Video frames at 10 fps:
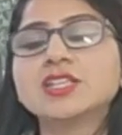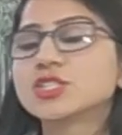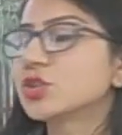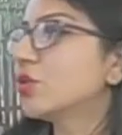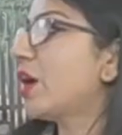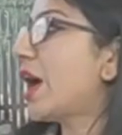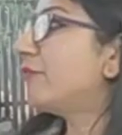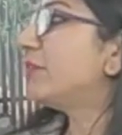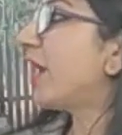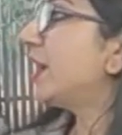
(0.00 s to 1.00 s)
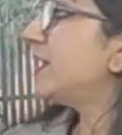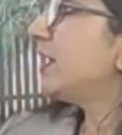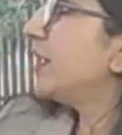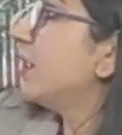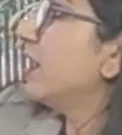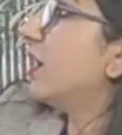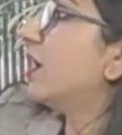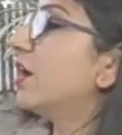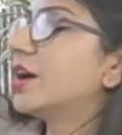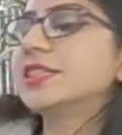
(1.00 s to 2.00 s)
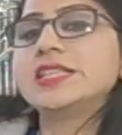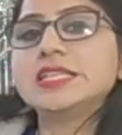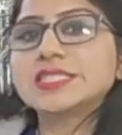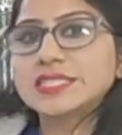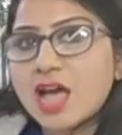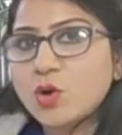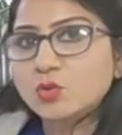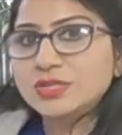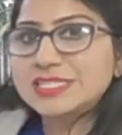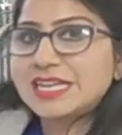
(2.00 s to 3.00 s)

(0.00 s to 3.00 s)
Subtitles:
So, I have divided these sounds,